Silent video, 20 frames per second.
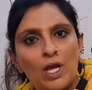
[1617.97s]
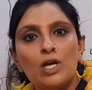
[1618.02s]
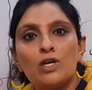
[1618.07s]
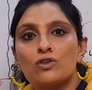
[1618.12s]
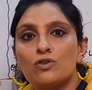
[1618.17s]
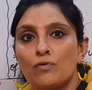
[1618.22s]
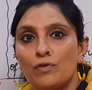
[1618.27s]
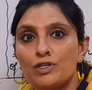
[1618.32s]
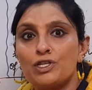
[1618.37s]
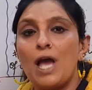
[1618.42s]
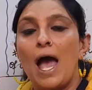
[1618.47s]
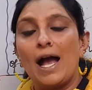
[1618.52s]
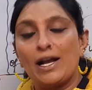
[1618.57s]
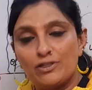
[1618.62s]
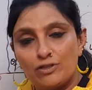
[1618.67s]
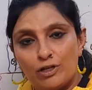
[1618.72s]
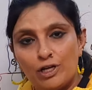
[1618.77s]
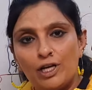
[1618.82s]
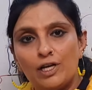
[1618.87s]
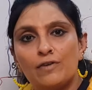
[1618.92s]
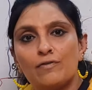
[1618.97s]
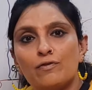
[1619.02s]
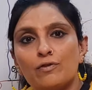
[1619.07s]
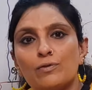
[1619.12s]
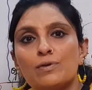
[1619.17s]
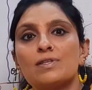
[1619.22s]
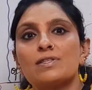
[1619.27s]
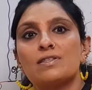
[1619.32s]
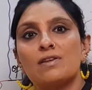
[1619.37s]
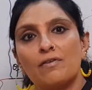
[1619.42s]
so which actually
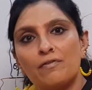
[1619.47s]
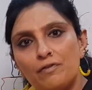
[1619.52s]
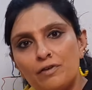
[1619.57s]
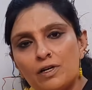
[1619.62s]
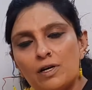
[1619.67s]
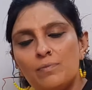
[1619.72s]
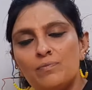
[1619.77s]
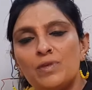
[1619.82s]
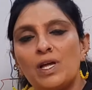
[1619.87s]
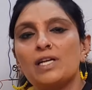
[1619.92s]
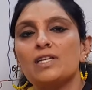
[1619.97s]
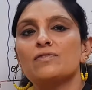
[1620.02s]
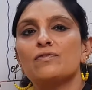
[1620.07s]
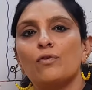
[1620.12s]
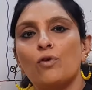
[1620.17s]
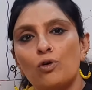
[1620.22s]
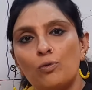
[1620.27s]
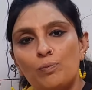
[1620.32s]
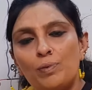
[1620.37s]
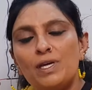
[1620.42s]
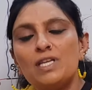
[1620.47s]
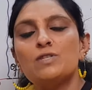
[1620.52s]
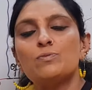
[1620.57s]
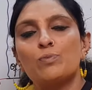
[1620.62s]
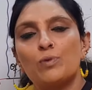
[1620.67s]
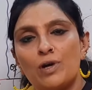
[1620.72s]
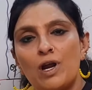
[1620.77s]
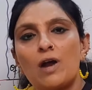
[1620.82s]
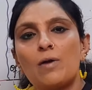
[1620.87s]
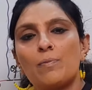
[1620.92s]
influence the firm, that is 4P's:
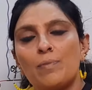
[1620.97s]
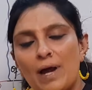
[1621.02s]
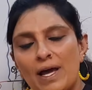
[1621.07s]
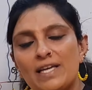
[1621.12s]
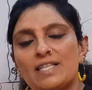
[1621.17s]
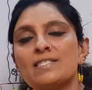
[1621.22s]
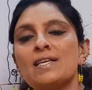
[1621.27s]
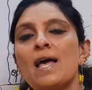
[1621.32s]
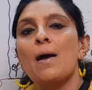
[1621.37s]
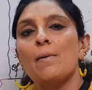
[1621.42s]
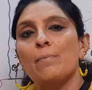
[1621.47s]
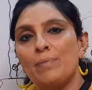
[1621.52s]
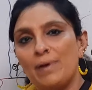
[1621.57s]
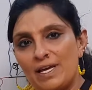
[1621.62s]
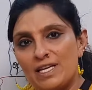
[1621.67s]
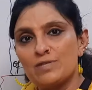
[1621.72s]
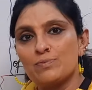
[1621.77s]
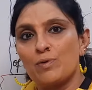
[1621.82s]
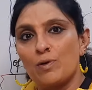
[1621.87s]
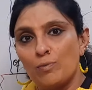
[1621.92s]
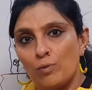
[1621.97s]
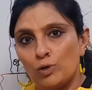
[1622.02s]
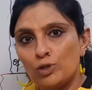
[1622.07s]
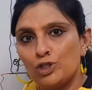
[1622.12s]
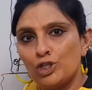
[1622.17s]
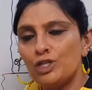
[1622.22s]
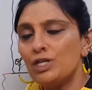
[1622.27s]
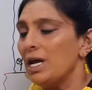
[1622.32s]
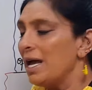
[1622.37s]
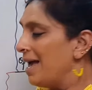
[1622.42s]
product, price, place,
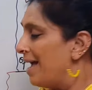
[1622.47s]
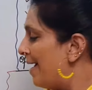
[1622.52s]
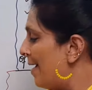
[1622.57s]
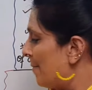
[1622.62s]
promotion.